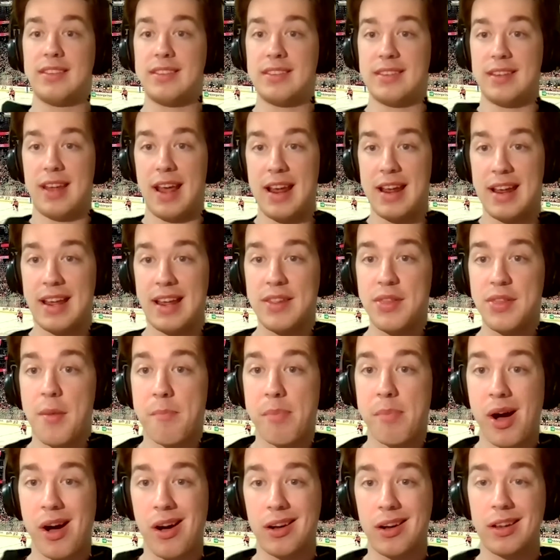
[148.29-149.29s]
taking the
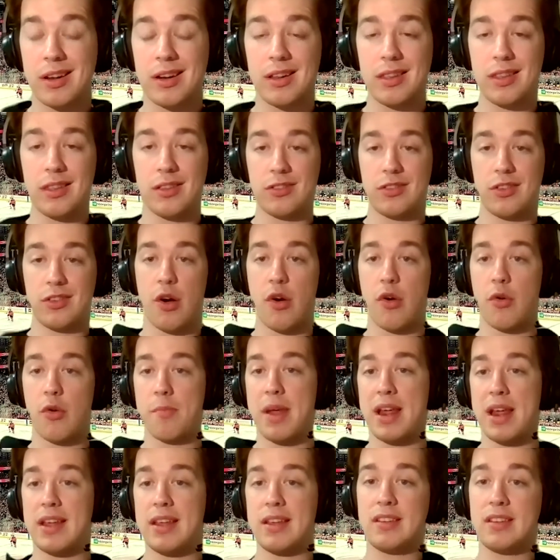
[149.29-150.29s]
puck into the zone,
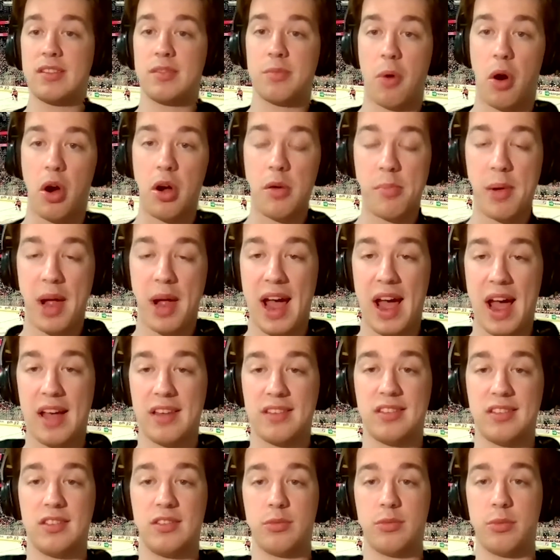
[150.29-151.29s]
making smart
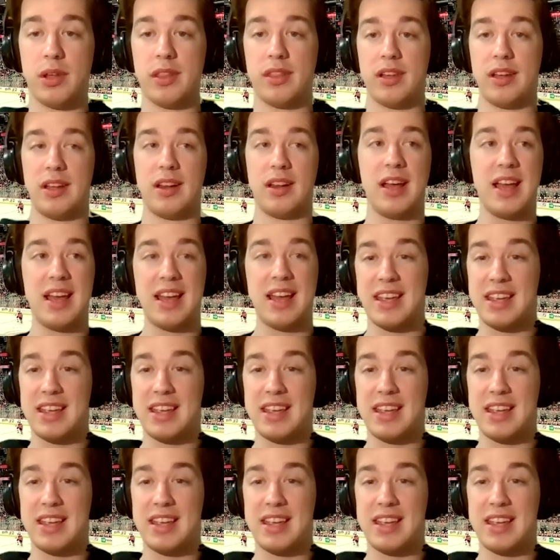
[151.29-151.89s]
passes with it.